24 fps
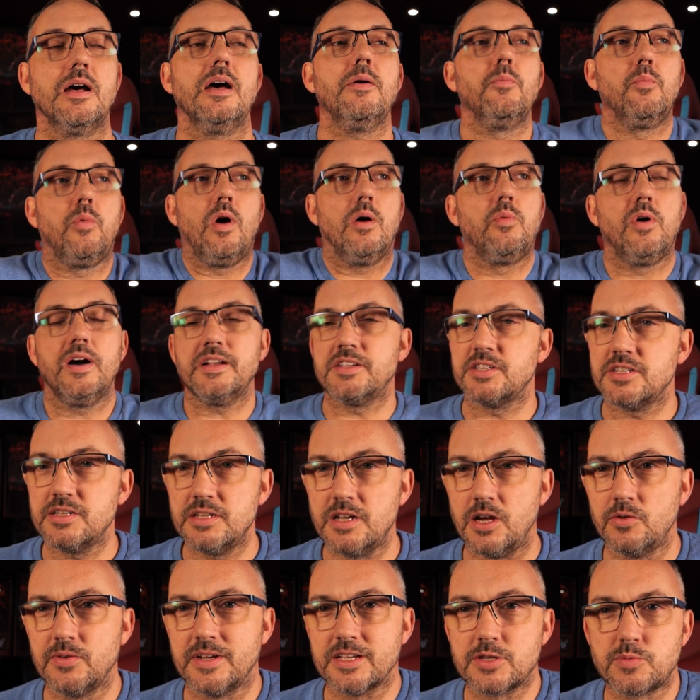Why does he
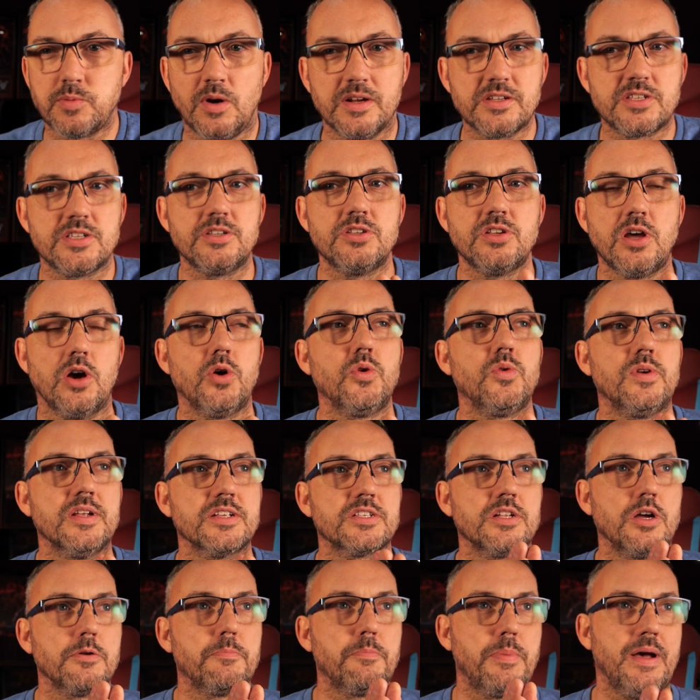know this? Why does he know
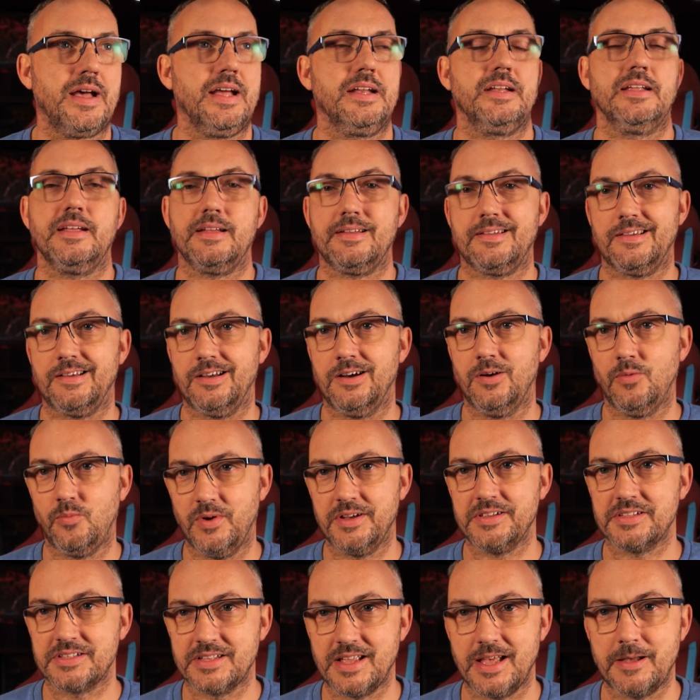there's no panic at
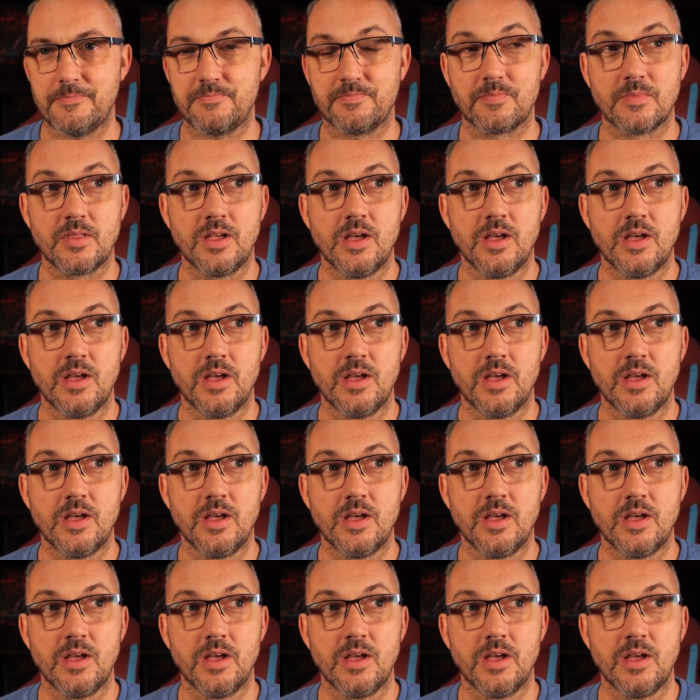West Ham?